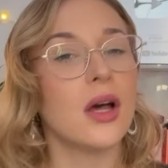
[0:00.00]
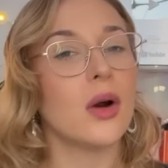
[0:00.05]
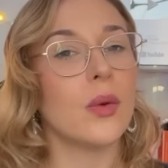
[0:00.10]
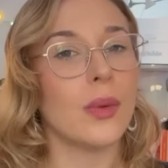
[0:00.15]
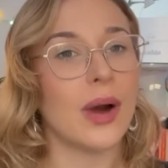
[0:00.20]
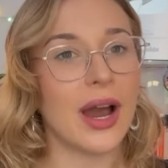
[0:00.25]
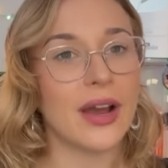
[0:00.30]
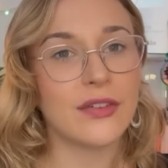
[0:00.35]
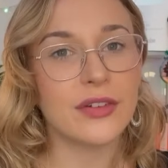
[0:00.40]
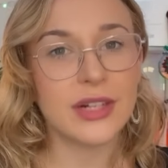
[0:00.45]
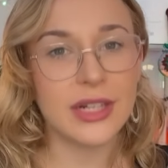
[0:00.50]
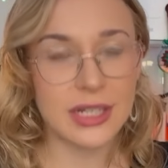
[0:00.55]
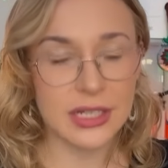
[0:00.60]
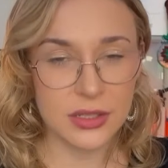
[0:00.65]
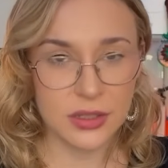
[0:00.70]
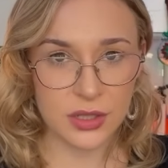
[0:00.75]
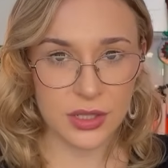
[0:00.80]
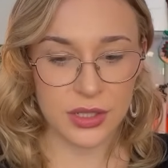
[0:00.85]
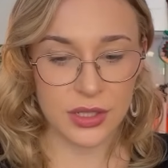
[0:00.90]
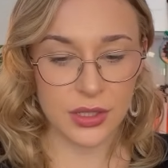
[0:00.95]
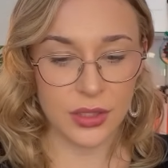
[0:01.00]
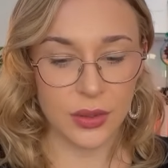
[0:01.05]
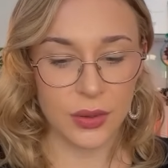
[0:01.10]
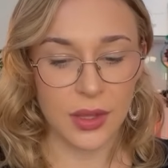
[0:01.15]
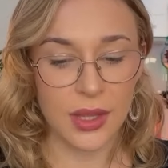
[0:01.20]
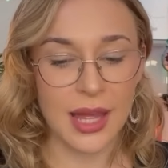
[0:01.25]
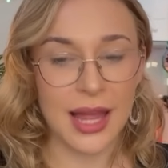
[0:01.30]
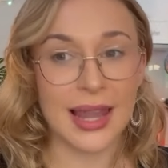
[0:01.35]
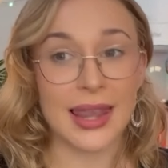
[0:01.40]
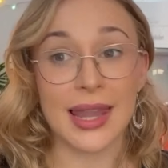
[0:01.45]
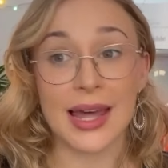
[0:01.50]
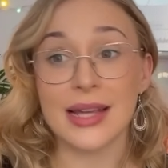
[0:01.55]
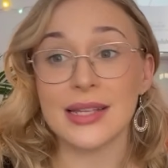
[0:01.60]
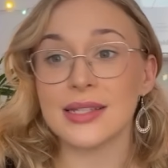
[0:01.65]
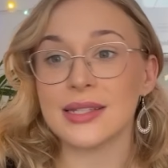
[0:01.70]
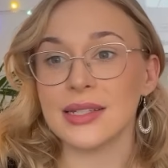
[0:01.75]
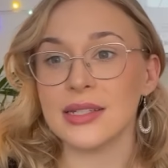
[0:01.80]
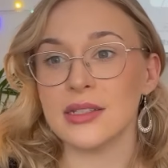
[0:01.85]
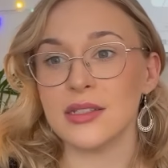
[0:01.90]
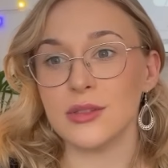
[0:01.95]
Whatever it is to you,
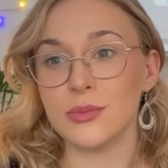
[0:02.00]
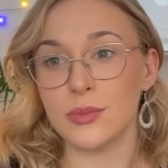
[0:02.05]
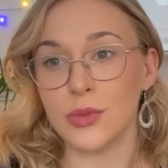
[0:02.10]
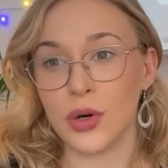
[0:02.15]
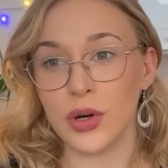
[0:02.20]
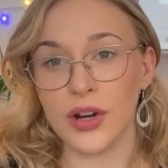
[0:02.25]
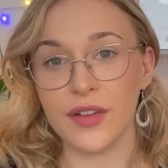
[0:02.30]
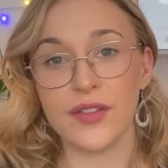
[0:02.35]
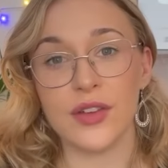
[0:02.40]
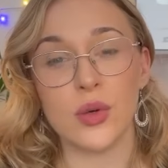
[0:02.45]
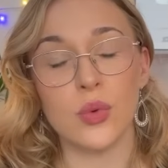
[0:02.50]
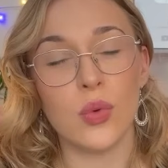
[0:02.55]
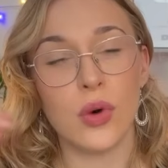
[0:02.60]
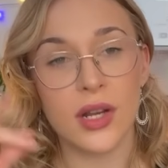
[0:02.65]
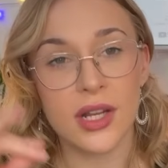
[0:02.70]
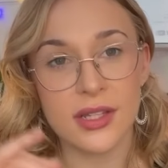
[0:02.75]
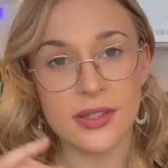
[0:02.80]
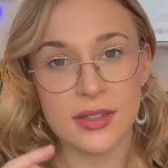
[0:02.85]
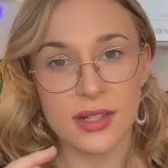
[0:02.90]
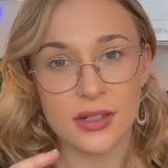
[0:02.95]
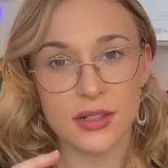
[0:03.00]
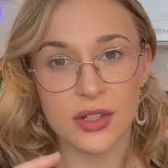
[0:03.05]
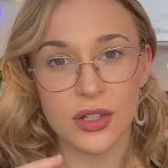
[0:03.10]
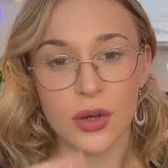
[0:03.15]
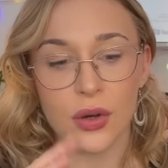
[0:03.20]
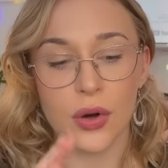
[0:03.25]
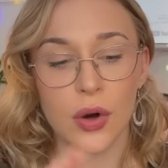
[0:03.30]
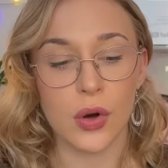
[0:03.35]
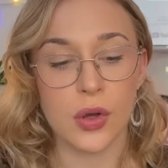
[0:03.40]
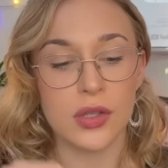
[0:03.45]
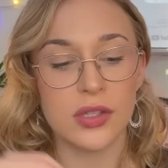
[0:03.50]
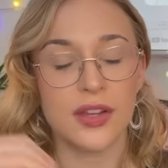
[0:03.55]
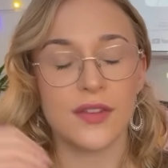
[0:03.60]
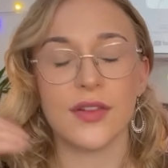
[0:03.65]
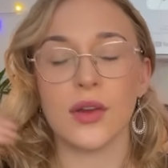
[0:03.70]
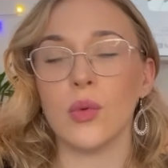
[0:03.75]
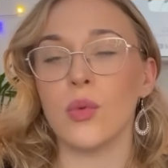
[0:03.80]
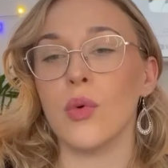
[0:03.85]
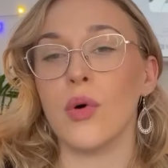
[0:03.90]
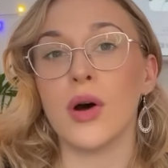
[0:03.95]
less is more. If you want to stick to your goals, if
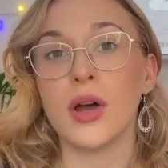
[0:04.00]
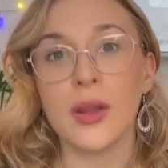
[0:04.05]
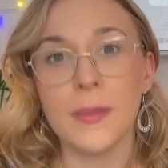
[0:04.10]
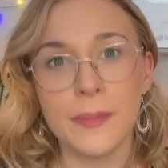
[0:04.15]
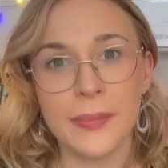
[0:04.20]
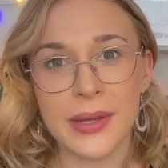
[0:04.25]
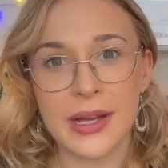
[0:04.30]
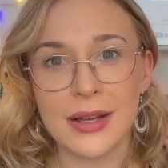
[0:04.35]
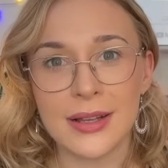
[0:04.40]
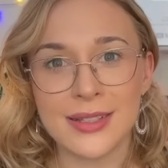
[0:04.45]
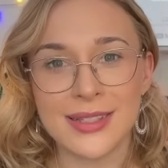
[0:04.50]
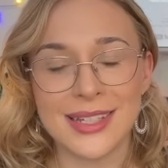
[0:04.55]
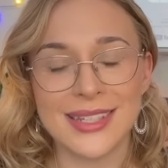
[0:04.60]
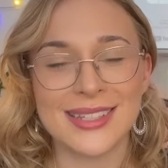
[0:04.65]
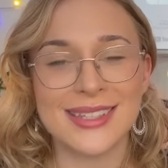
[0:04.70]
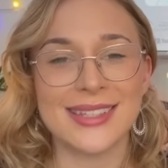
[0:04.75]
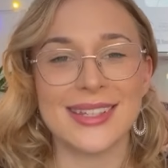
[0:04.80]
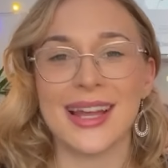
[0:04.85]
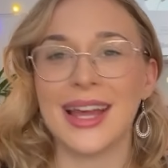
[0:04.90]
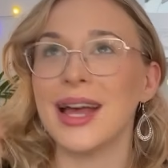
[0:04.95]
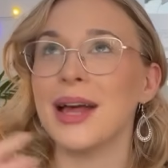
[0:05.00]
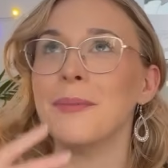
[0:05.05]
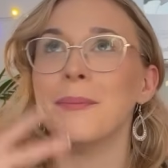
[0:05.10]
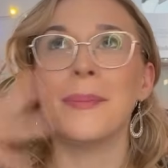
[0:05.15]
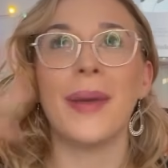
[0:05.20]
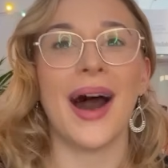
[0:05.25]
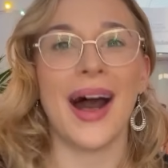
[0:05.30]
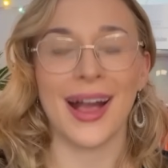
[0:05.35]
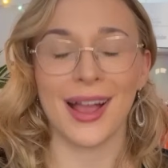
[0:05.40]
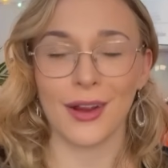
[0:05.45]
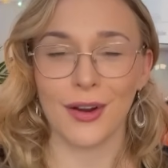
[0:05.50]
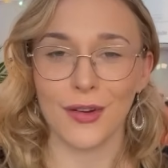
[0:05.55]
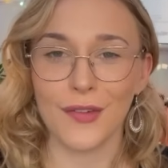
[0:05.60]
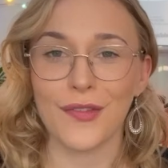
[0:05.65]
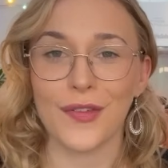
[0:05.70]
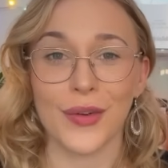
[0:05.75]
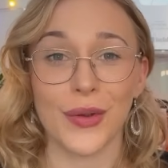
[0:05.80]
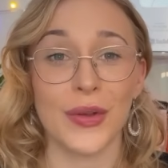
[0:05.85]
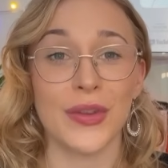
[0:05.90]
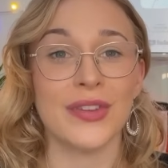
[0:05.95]
you want to build this empire
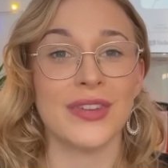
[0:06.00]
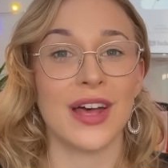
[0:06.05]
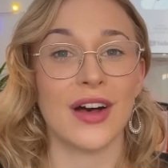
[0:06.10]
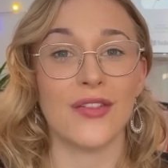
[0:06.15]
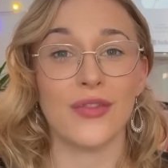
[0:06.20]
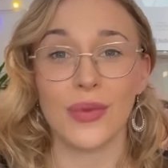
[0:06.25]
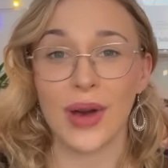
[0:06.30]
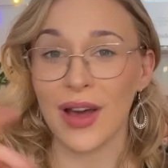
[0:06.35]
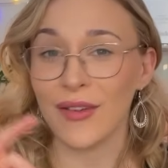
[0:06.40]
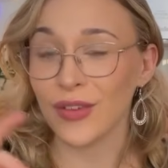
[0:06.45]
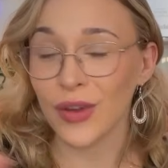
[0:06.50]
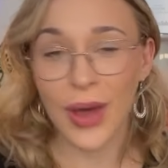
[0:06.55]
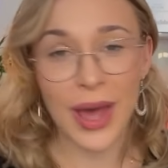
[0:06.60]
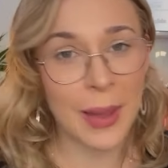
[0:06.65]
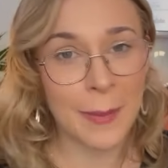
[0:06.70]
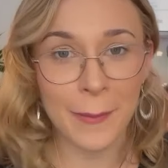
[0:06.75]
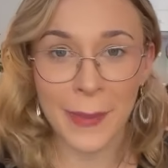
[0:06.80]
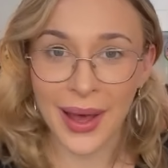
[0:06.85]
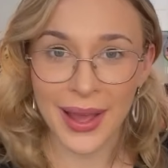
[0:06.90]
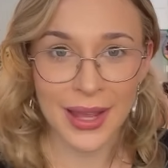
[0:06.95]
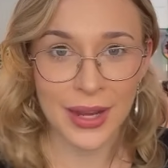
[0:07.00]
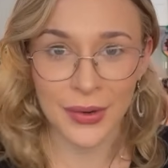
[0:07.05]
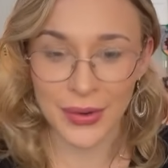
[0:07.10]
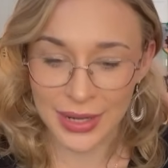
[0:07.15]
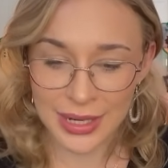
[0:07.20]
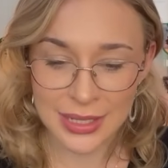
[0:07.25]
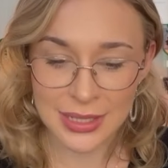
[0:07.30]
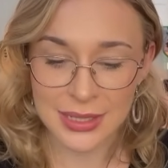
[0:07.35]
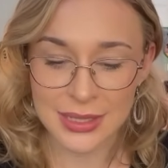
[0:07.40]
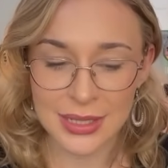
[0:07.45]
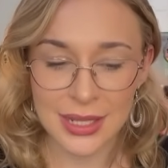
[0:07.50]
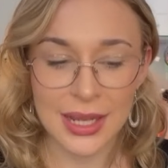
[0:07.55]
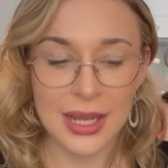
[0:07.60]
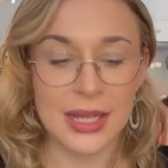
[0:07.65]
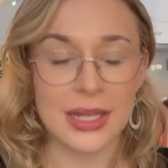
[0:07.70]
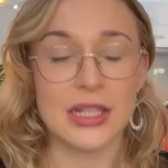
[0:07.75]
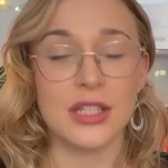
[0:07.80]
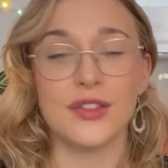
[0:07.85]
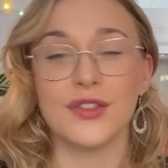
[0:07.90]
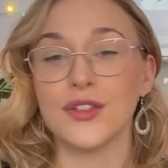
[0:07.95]
for yourself, whatever your empire is,
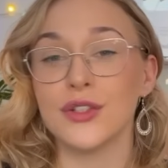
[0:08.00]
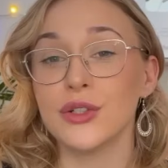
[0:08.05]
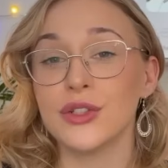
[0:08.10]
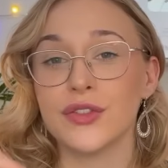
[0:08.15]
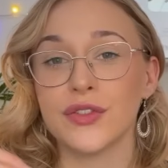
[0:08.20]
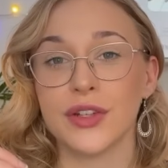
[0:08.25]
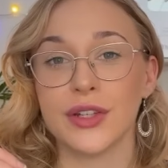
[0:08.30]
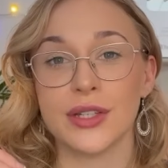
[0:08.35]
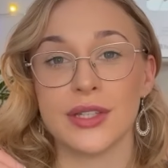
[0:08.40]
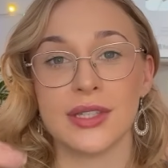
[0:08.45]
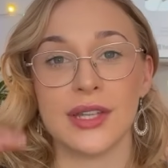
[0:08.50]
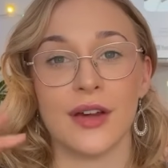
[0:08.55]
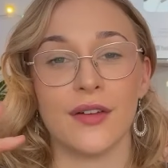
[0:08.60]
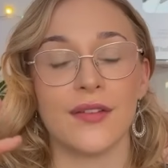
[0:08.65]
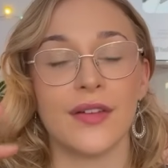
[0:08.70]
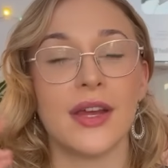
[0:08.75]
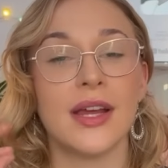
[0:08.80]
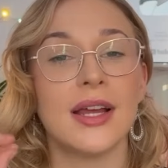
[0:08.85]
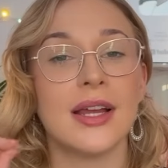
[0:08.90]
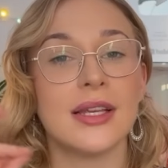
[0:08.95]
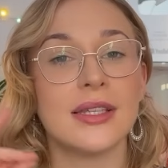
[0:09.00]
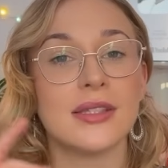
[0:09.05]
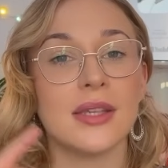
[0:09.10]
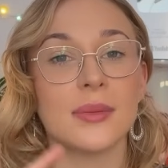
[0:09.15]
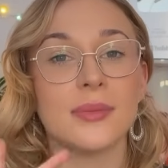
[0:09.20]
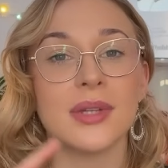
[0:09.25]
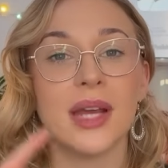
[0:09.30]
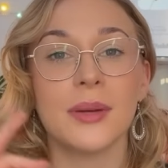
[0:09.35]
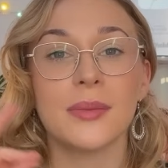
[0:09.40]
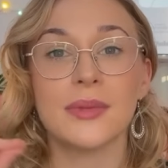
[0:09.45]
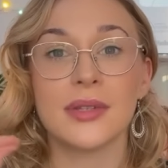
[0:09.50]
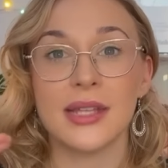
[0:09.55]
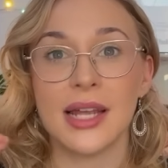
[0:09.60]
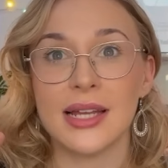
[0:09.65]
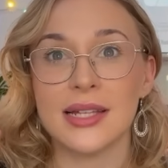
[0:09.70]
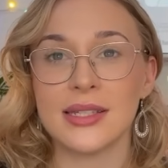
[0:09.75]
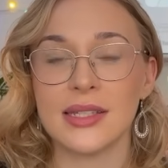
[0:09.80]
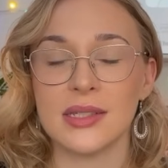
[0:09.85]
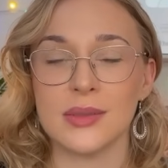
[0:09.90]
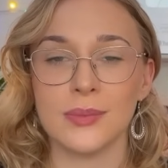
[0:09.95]
this future for yourself, sometimes
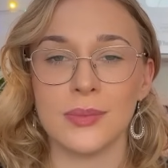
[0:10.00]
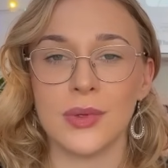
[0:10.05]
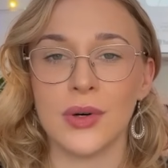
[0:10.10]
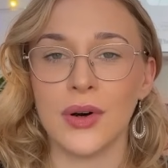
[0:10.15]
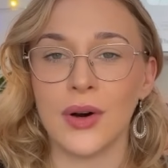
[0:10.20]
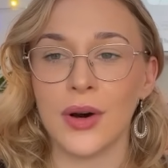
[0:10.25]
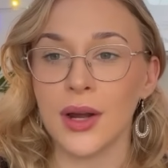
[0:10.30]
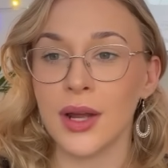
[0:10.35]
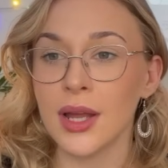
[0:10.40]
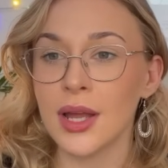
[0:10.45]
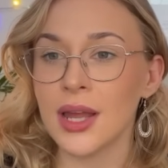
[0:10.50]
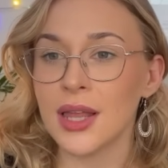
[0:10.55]
less is more.